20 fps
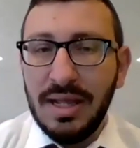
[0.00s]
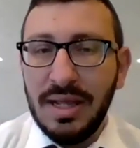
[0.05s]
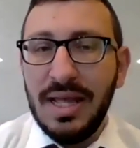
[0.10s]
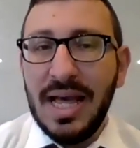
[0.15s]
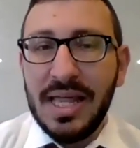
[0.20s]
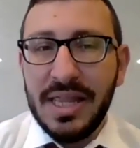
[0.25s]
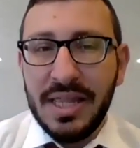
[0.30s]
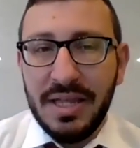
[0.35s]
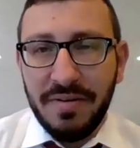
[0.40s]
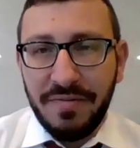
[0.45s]

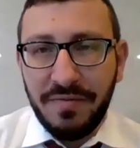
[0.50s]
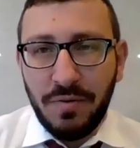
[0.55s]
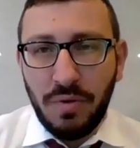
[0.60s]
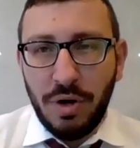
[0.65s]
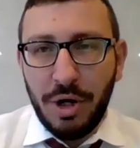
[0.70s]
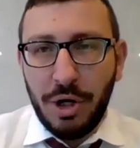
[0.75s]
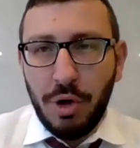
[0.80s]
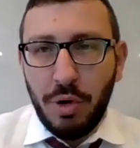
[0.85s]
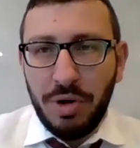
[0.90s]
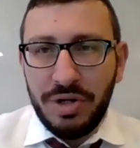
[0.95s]
And therefore,
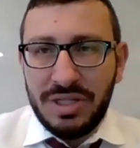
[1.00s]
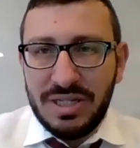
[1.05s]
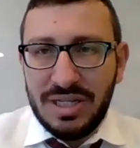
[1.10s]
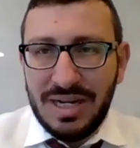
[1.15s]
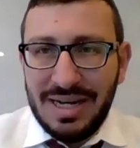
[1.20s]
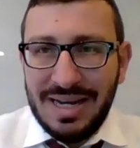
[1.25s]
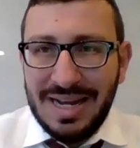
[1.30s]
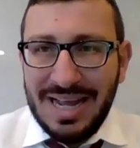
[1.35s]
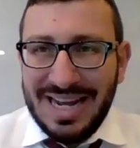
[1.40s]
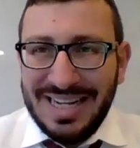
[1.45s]
in order to
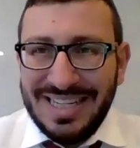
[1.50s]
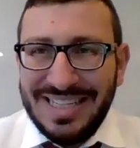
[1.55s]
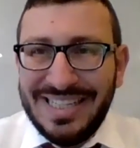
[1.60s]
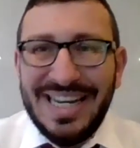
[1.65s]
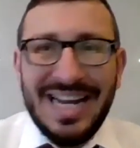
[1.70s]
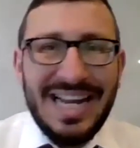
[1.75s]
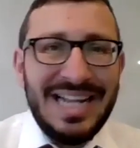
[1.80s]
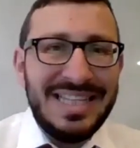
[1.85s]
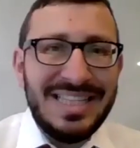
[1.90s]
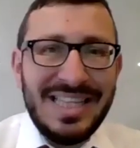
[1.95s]
not
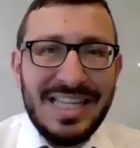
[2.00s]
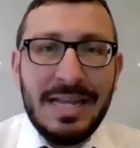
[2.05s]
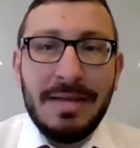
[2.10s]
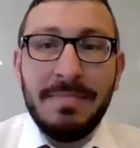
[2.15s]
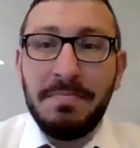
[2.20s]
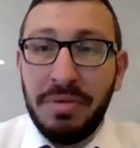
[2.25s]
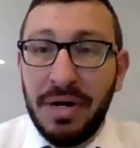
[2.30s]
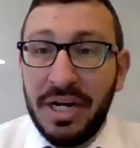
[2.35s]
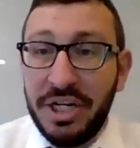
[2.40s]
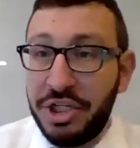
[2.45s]
get the
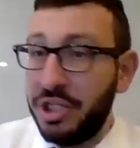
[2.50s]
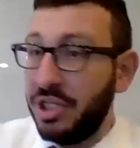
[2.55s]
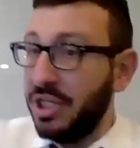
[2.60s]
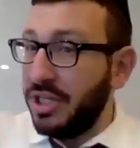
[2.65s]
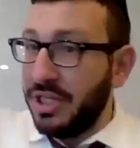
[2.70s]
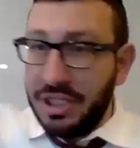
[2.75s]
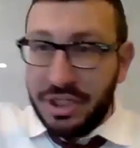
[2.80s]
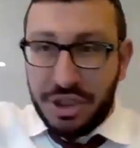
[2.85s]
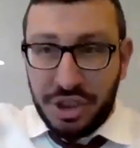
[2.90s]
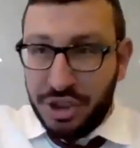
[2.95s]
impression that
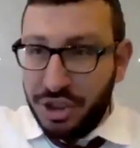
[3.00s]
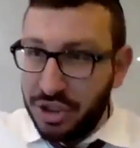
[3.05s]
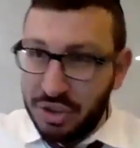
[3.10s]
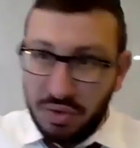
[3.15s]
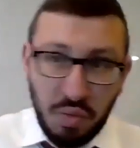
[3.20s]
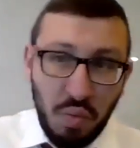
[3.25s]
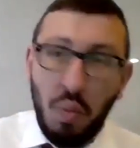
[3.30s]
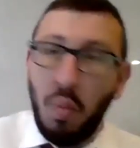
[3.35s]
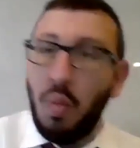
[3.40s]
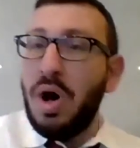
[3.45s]
this is just
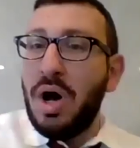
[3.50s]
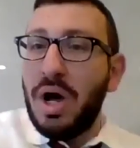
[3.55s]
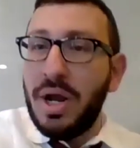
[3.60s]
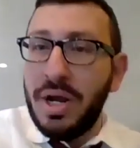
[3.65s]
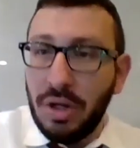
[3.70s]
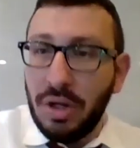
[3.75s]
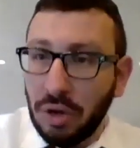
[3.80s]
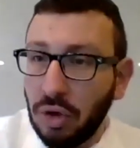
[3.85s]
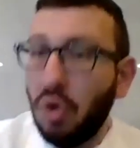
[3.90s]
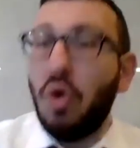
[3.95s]
one
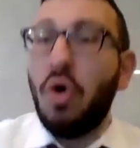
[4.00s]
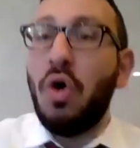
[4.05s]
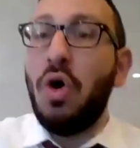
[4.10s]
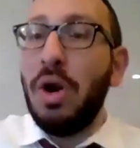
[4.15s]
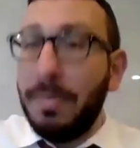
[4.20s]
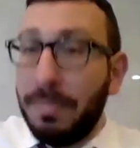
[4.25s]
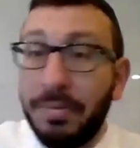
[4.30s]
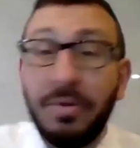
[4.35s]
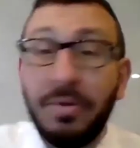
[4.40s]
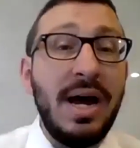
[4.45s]
long
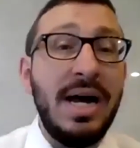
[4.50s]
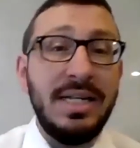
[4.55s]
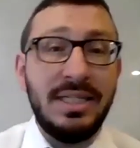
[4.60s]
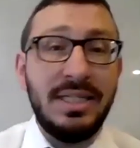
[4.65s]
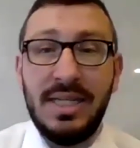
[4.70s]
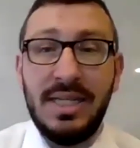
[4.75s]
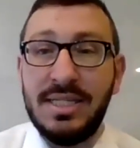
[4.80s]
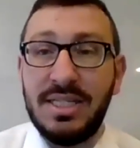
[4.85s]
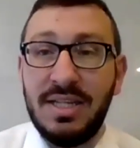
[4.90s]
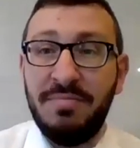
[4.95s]

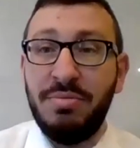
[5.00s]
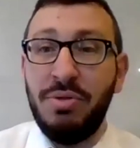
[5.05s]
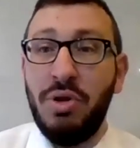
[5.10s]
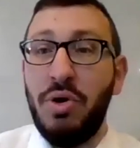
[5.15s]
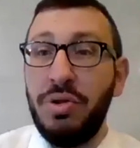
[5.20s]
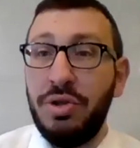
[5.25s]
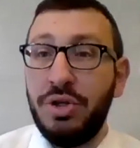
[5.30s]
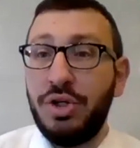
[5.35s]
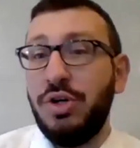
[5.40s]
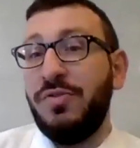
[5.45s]
process of blowing
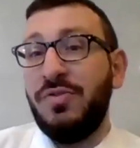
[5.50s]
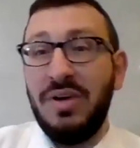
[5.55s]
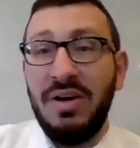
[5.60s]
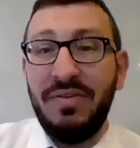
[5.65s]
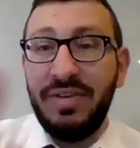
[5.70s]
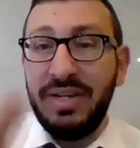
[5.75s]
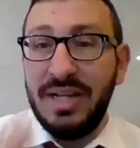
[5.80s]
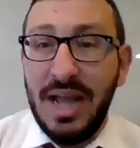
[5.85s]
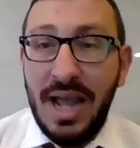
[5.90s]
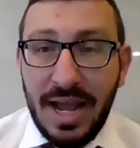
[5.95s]
the shofar every
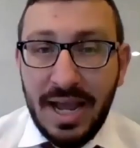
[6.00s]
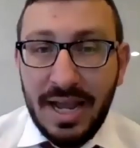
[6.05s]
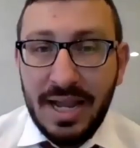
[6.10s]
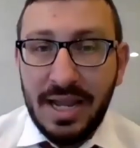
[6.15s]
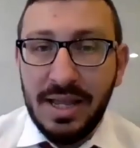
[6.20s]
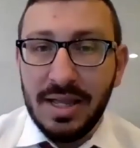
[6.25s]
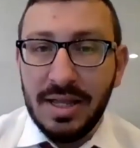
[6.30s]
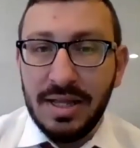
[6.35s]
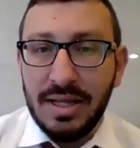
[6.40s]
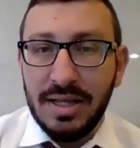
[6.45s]
day,
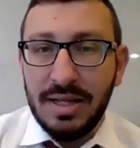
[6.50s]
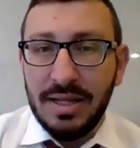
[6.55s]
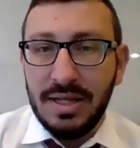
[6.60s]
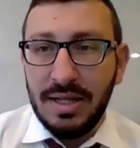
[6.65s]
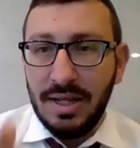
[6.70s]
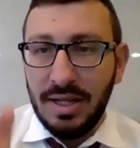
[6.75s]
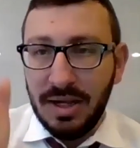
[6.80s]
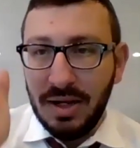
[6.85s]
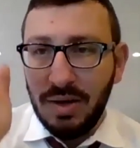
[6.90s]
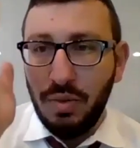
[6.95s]

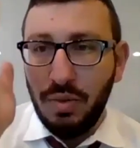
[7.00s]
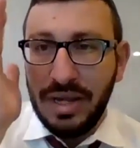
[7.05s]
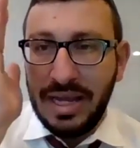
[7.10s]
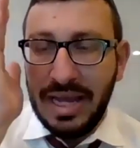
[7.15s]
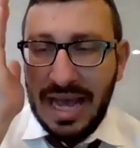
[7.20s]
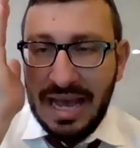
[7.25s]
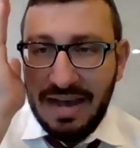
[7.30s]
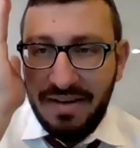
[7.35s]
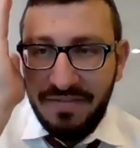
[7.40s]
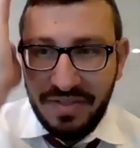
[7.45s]
we
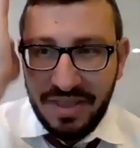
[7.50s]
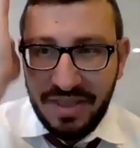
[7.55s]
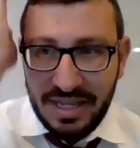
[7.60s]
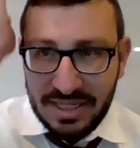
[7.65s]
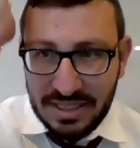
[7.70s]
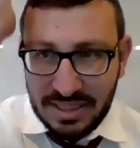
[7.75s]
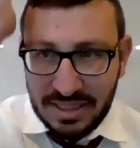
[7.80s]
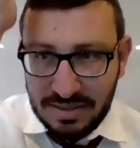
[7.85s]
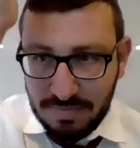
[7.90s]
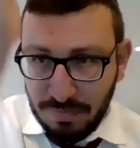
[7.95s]
have
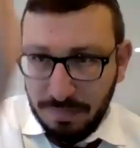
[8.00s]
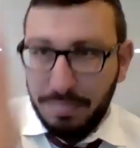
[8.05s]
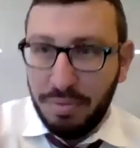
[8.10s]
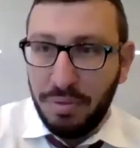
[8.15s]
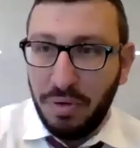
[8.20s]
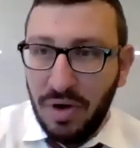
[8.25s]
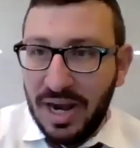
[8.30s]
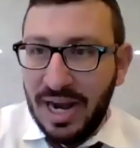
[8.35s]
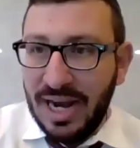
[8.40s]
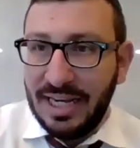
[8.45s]
this
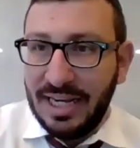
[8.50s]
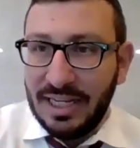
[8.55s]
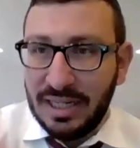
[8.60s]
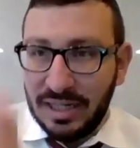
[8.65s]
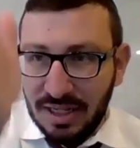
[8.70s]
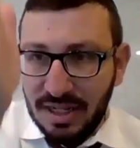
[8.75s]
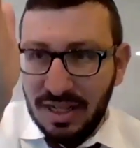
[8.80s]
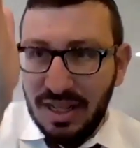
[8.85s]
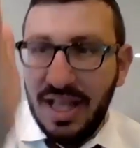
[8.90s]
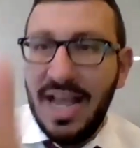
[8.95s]
break,
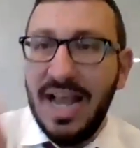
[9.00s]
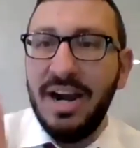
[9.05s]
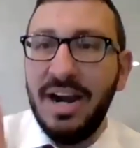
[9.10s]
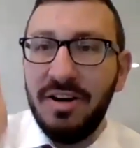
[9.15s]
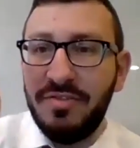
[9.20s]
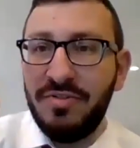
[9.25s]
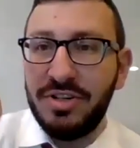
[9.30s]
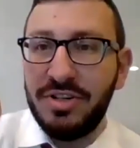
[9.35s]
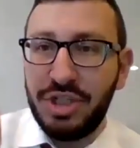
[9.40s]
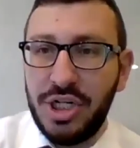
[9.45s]
Erev
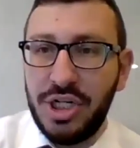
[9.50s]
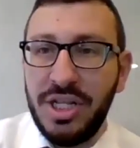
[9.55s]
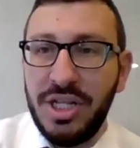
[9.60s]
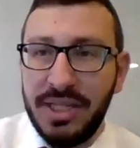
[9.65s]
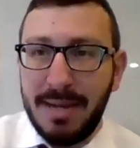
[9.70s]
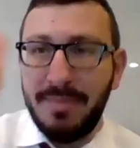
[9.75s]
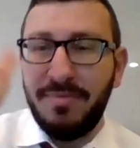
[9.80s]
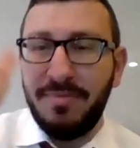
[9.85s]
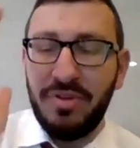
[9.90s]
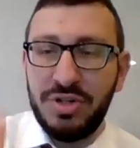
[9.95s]
Rosh Hashanah, day
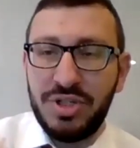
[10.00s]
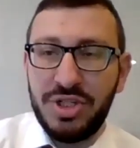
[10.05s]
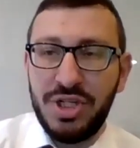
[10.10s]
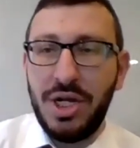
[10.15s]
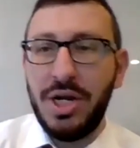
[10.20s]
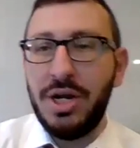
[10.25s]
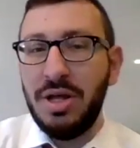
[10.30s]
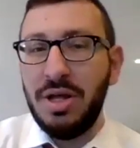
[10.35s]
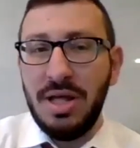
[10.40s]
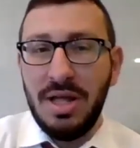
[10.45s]
before Rosh
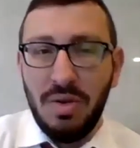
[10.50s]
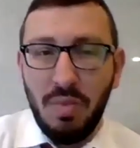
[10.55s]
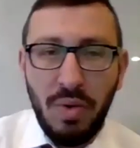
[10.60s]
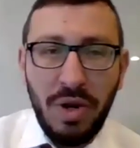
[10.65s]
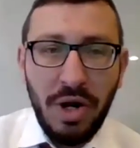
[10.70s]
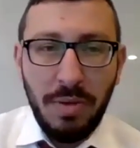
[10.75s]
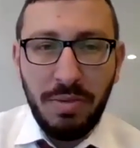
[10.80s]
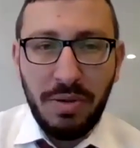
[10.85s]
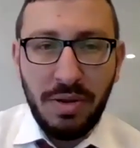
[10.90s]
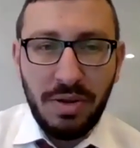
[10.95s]
Hashanah, we
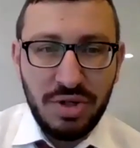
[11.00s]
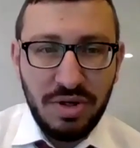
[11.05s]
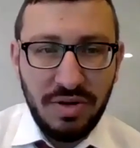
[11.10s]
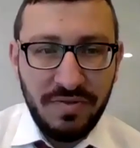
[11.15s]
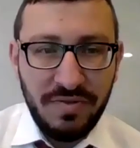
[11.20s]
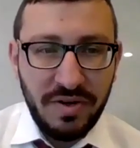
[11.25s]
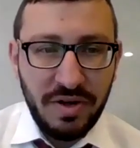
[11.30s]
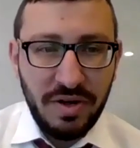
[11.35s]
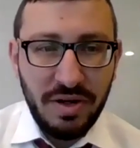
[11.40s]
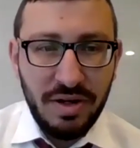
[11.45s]
don't blow
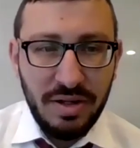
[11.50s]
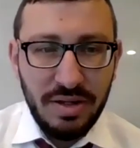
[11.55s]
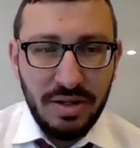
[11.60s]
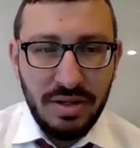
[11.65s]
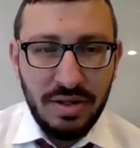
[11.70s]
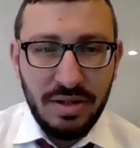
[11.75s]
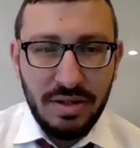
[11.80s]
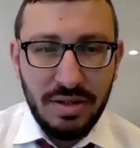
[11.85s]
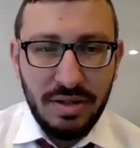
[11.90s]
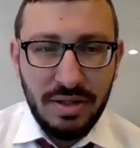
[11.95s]
shofar
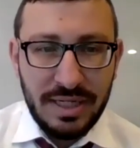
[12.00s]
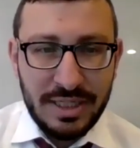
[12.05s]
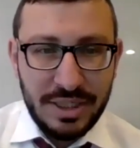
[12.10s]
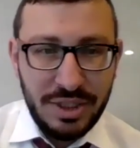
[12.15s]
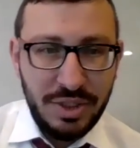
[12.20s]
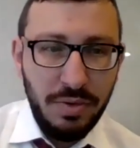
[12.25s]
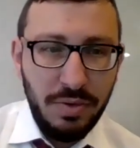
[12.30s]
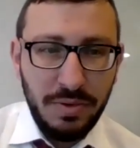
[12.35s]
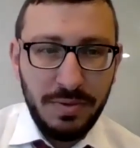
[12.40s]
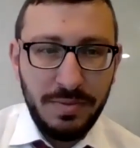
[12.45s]
in
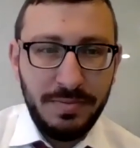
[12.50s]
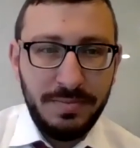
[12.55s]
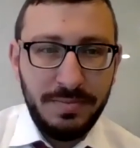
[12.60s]
shul.